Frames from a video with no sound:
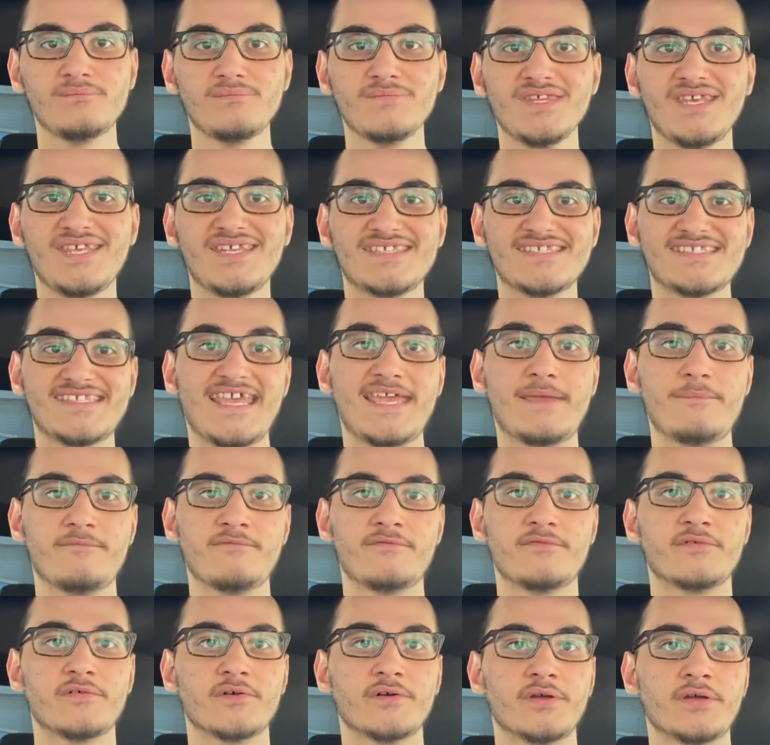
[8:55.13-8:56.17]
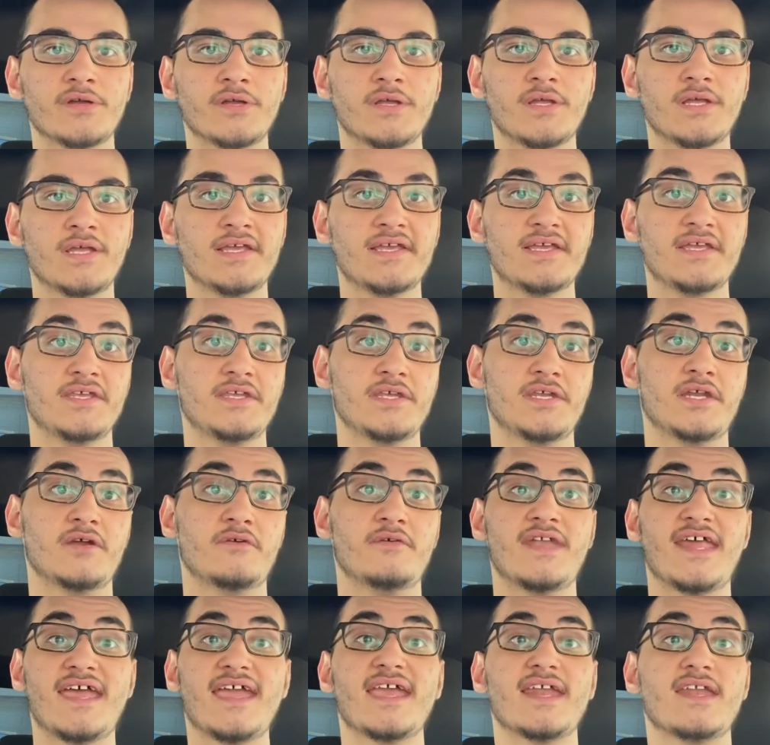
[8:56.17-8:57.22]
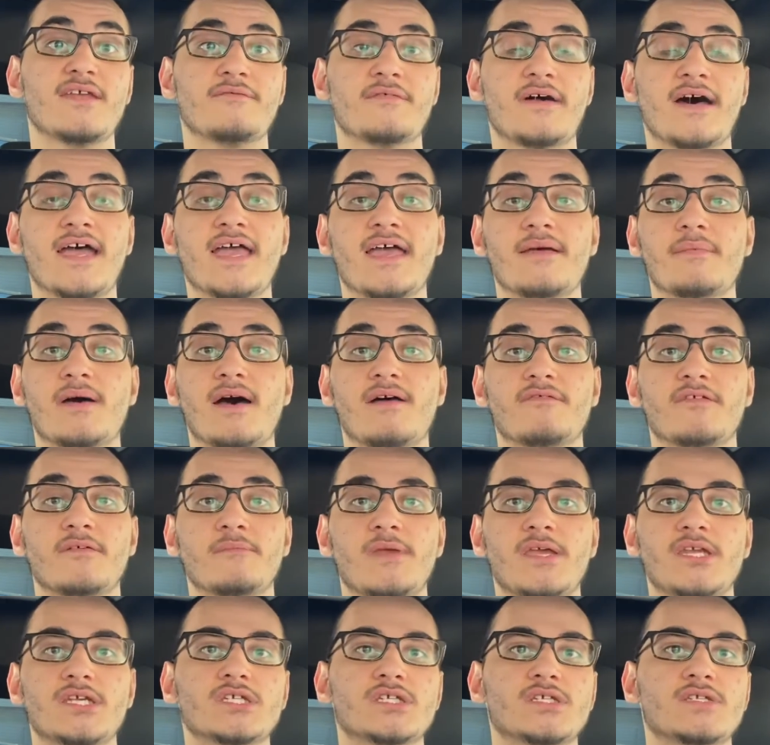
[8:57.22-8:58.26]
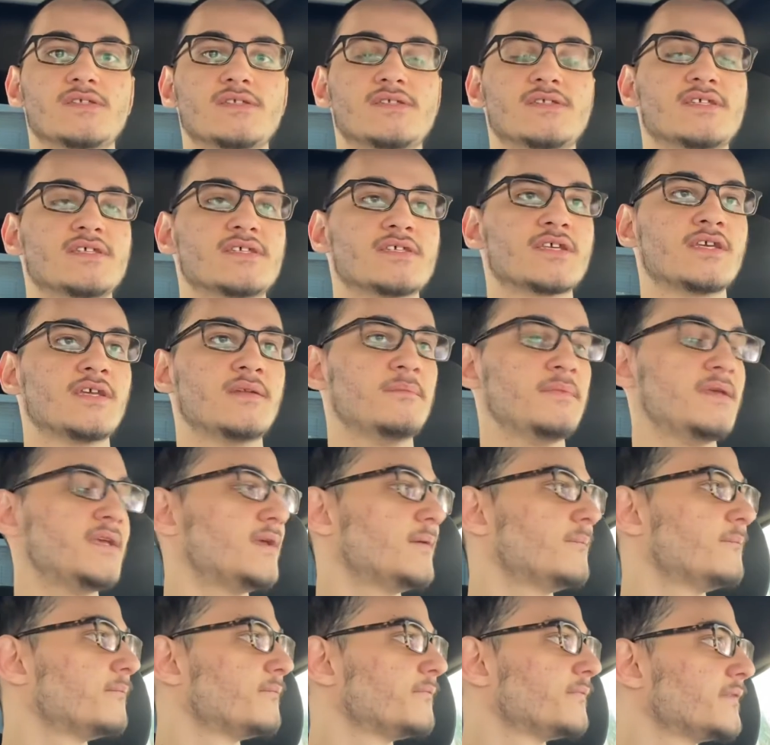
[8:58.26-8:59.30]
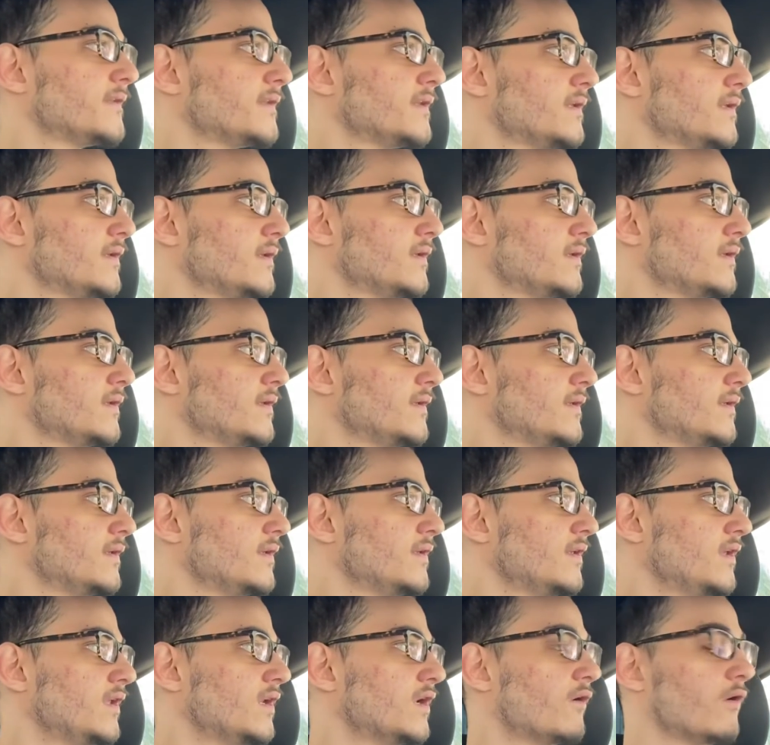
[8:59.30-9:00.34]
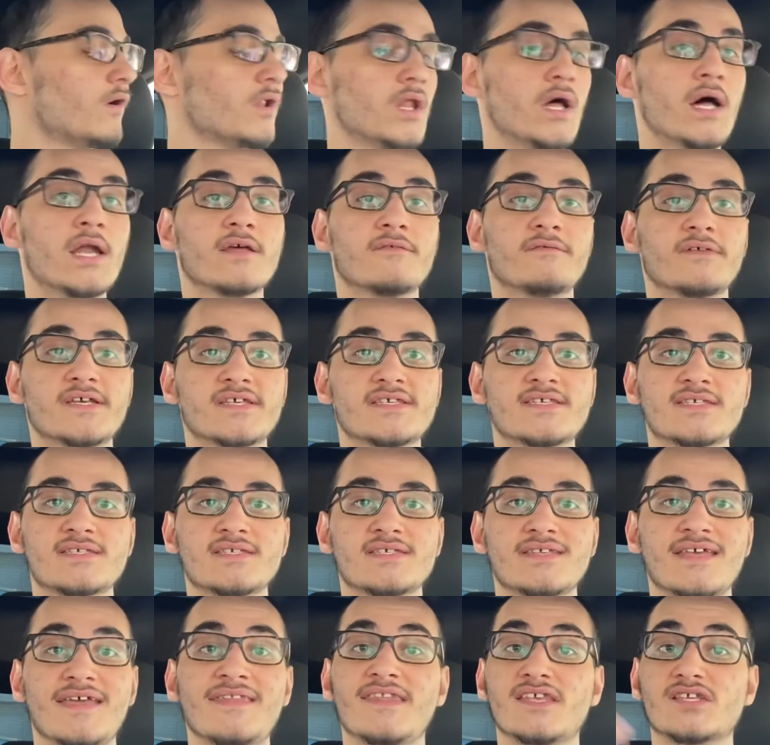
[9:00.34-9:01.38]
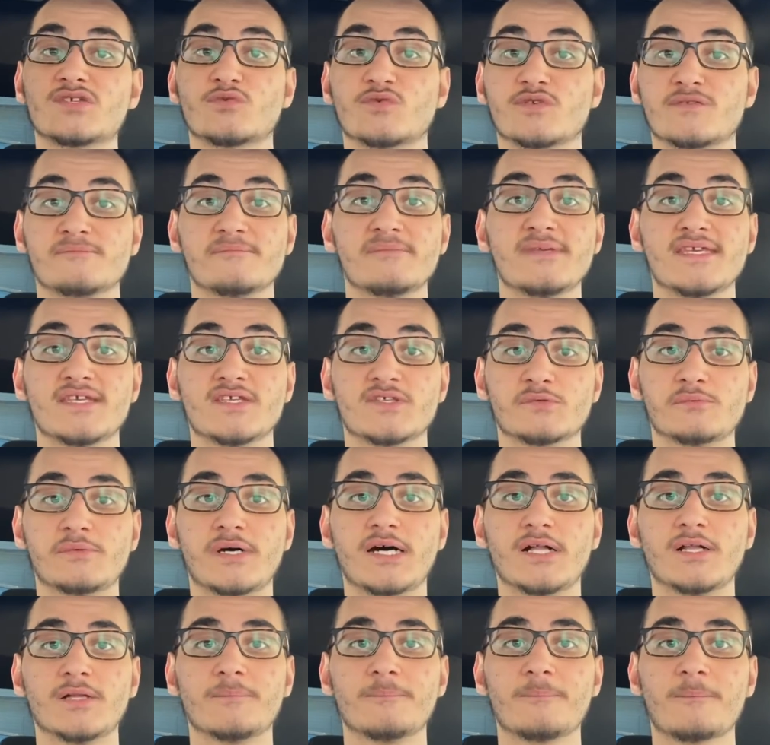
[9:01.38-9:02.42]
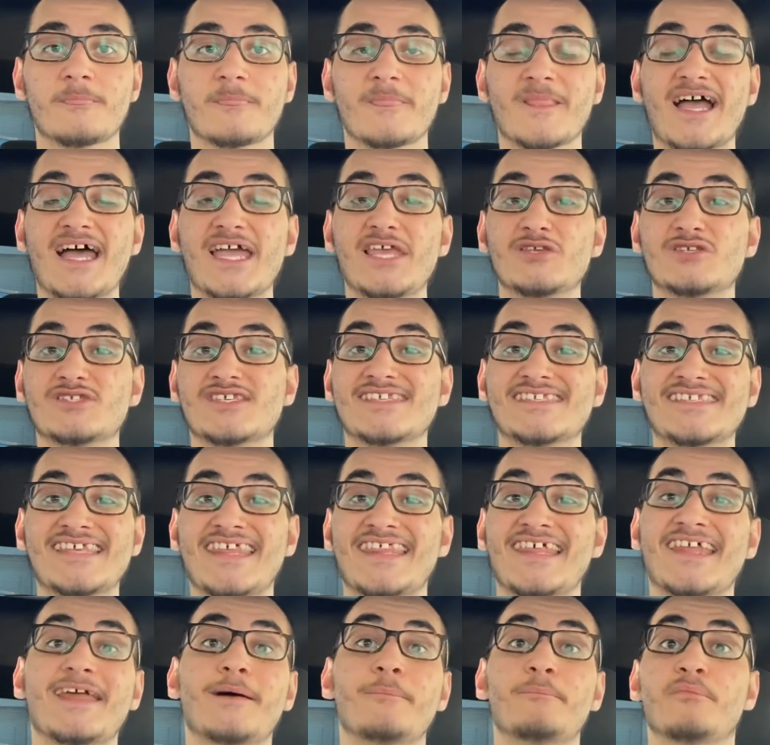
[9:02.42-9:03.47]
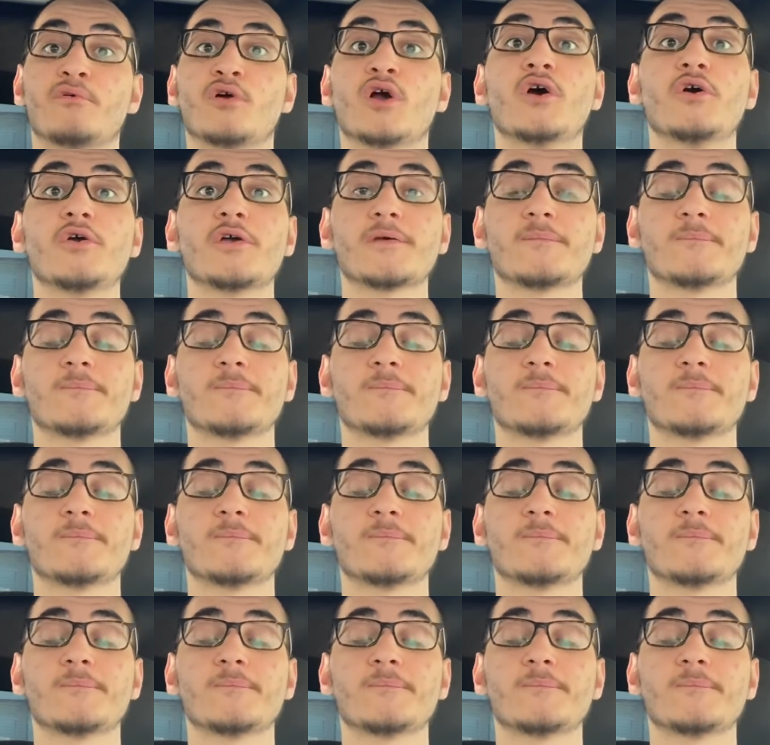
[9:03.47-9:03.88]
same for, you know, negative I am affirmations. This could be, you know, a lot of us, and this was me as well, I used to say that I'm broke.